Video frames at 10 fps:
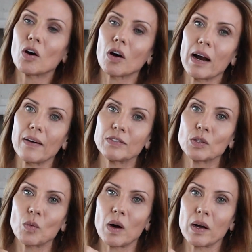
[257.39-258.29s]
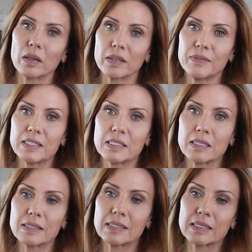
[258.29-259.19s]
are, after a while, if it
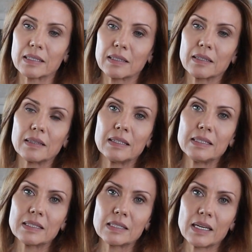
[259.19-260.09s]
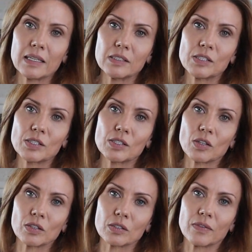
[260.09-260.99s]
does sit, these tend to
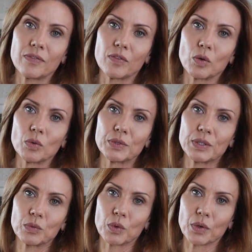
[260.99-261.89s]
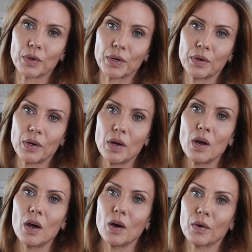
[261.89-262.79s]
start to fold inward,
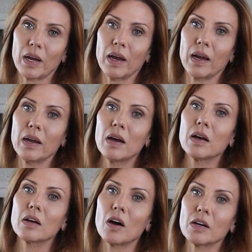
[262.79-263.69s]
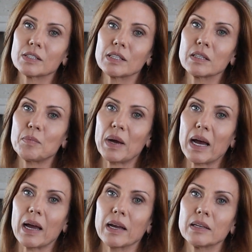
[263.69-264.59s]
okay, causing the
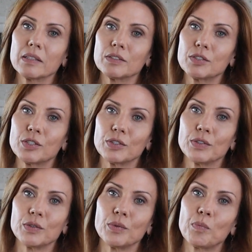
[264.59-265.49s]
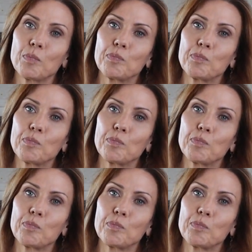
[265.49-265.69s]
bag to